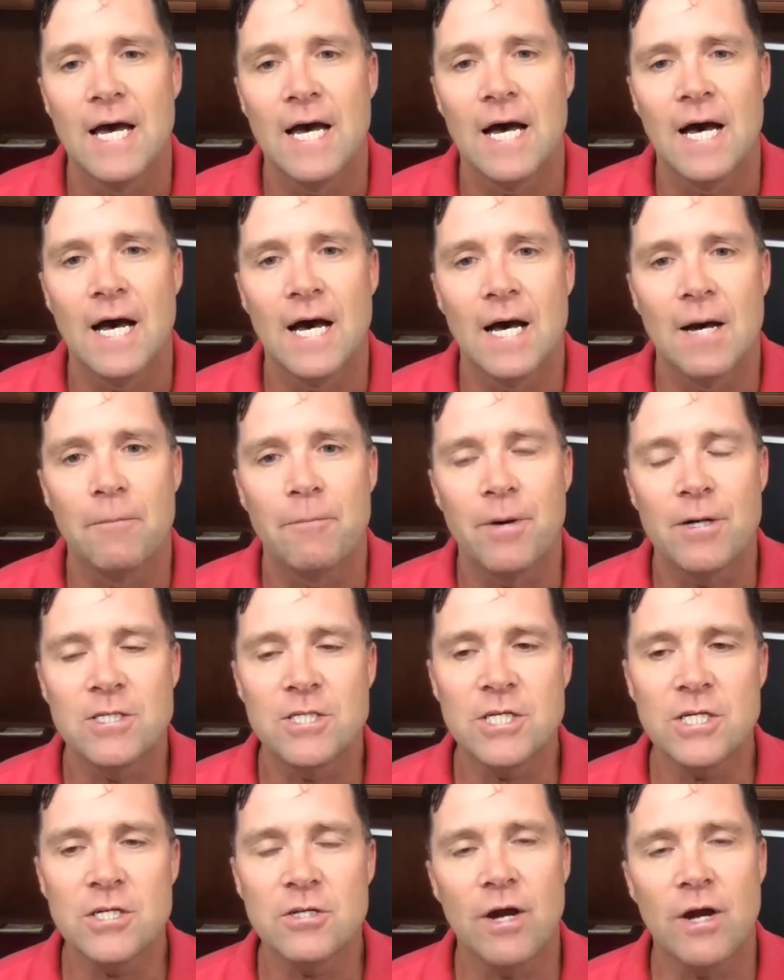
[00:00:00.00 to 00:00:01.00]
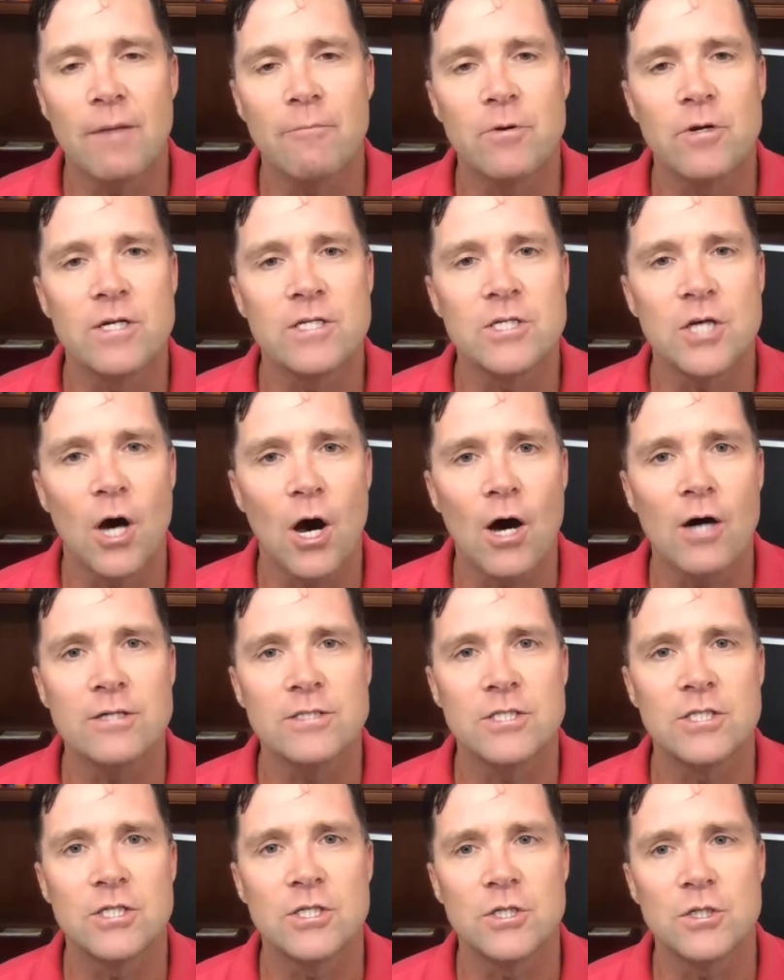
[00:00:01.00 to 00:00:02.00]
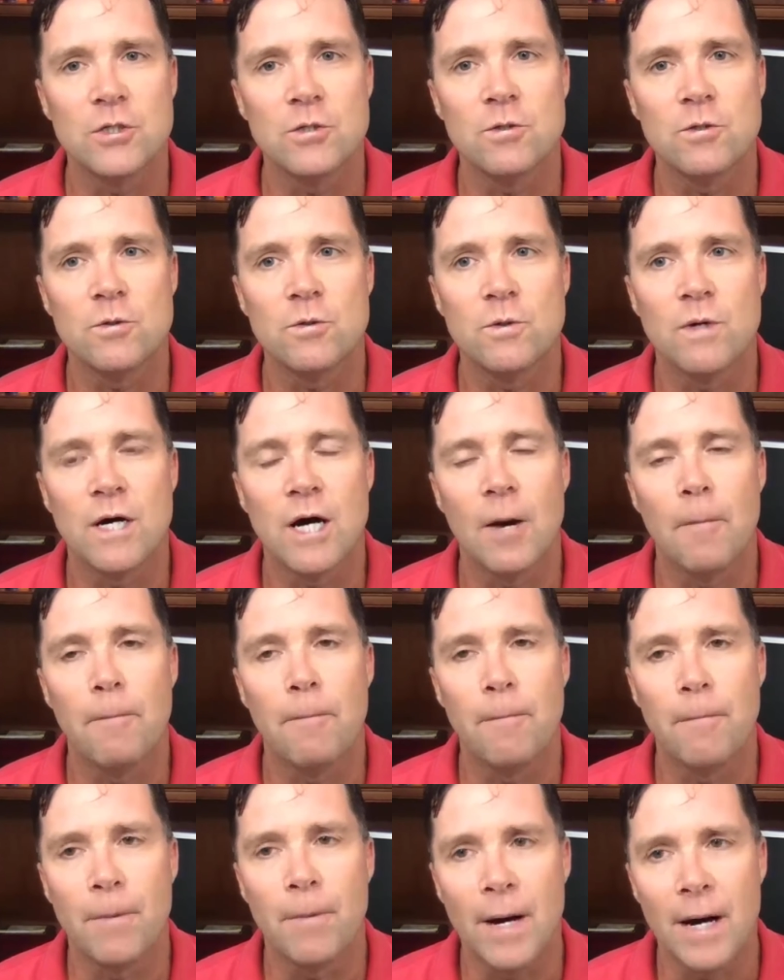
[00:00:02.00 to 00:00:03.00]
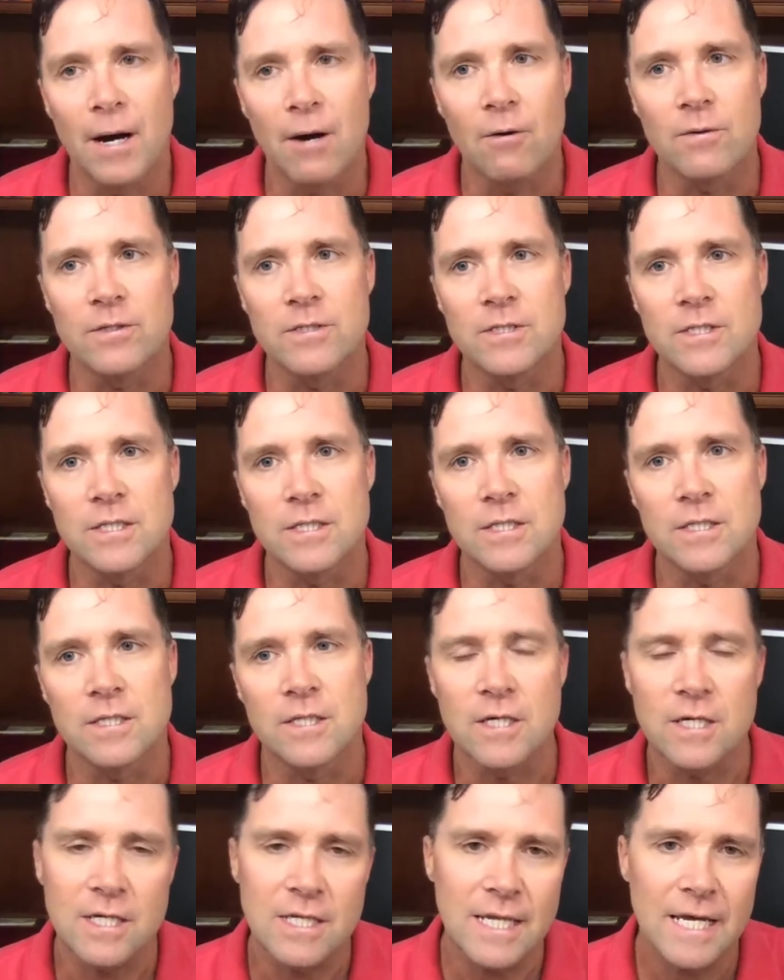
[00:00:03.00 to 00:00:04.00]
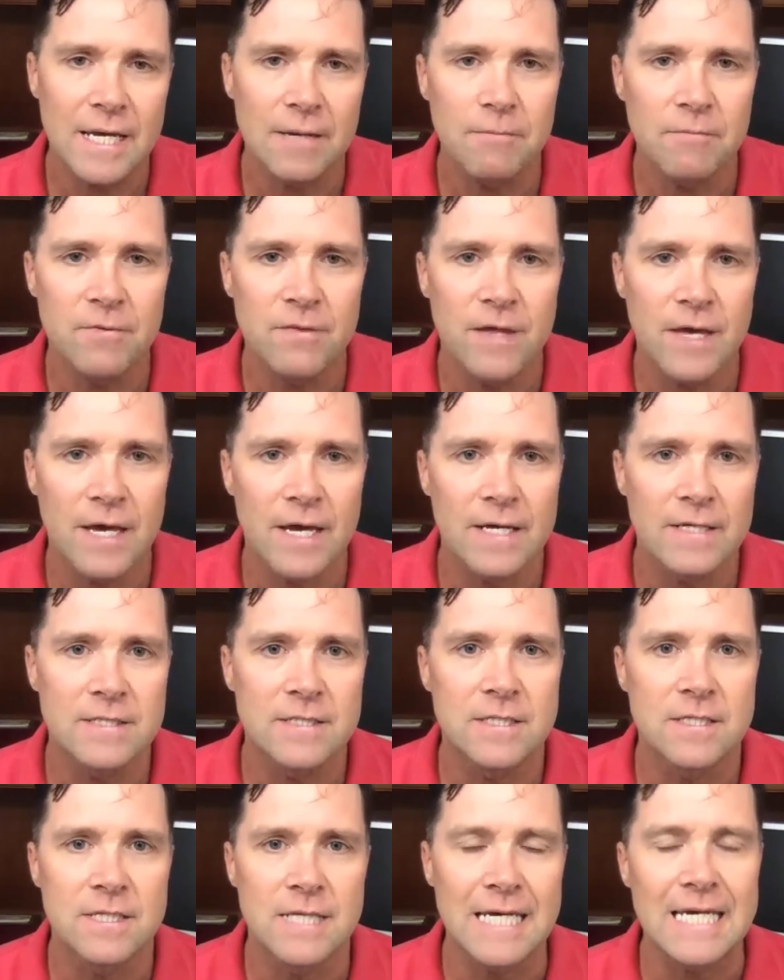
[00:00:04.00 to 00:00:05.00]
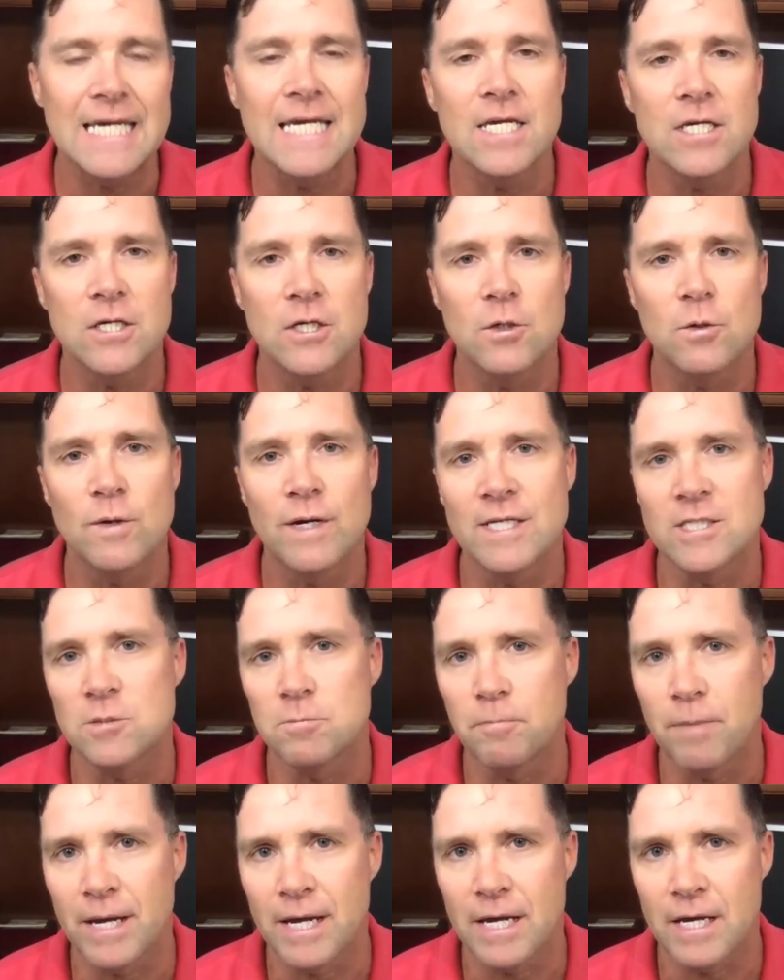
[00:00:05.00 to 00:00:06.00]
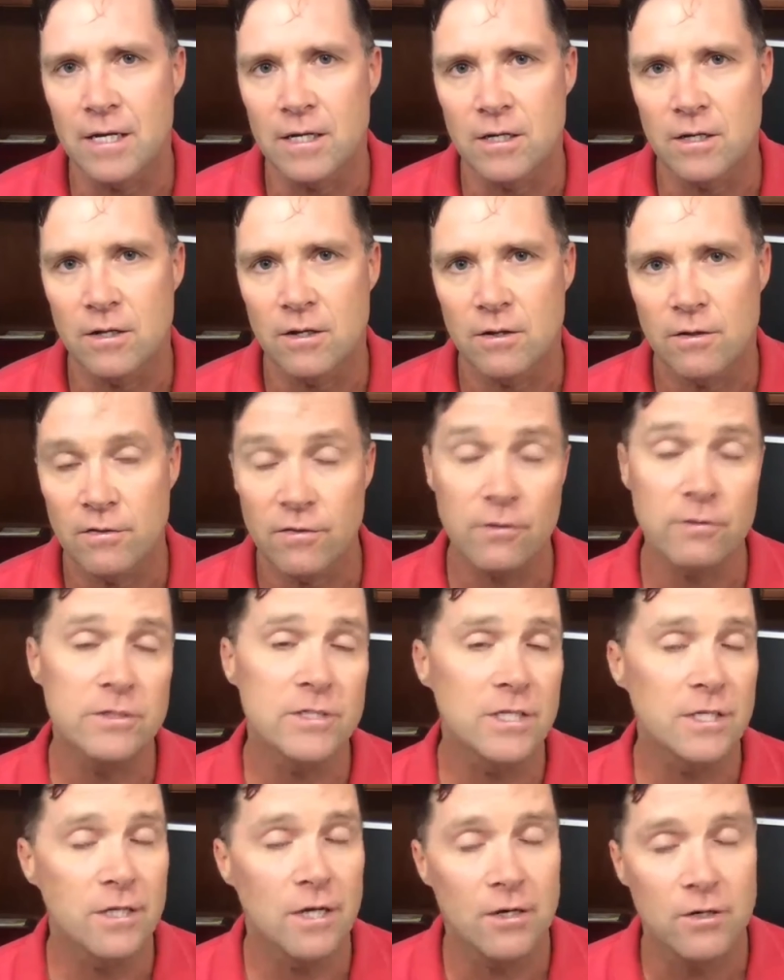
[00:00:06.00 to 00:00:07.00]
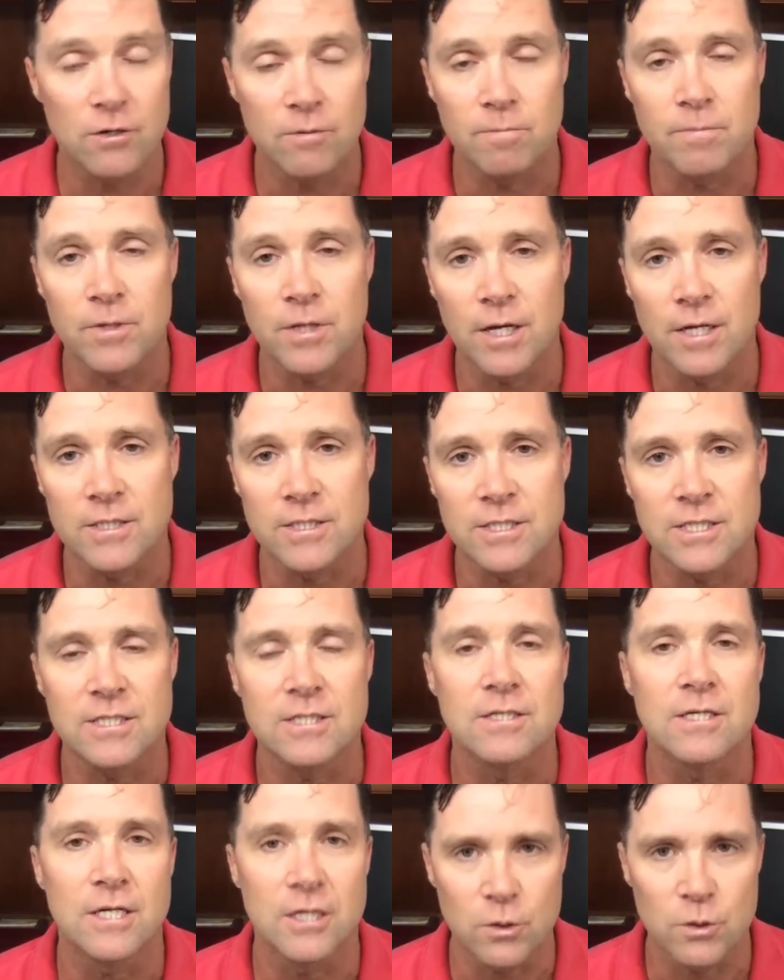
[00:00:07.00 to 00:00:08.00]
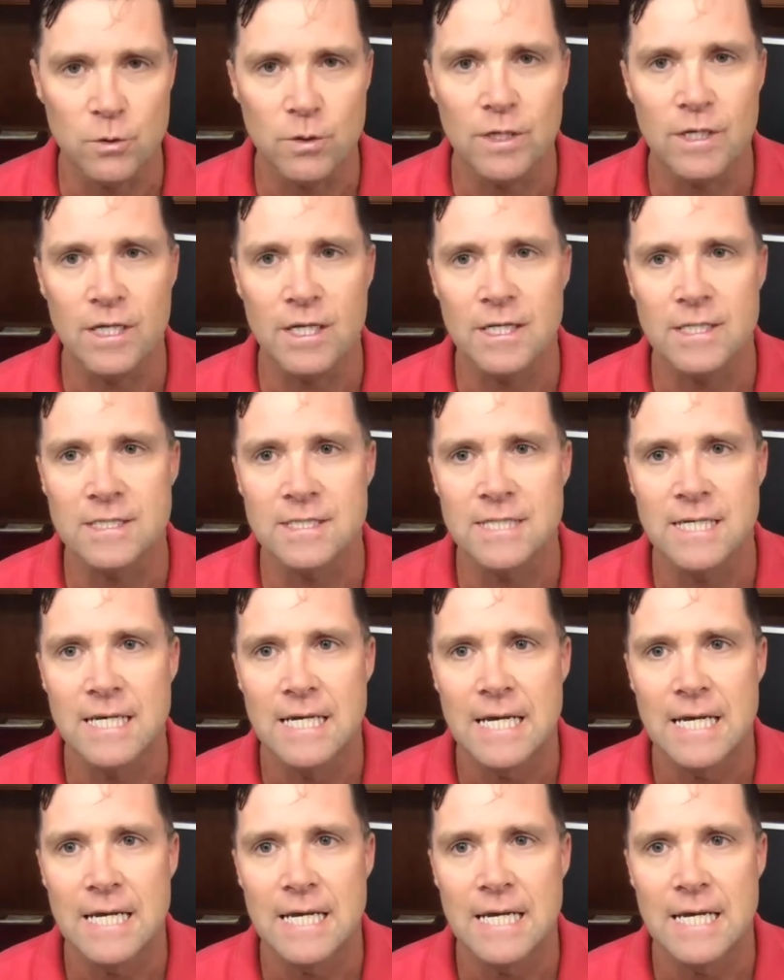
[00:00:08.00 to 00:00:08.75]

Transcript: Uh, particular, I'm going to talk to you about the claim that the EU has banned 1,300 plus ingredients,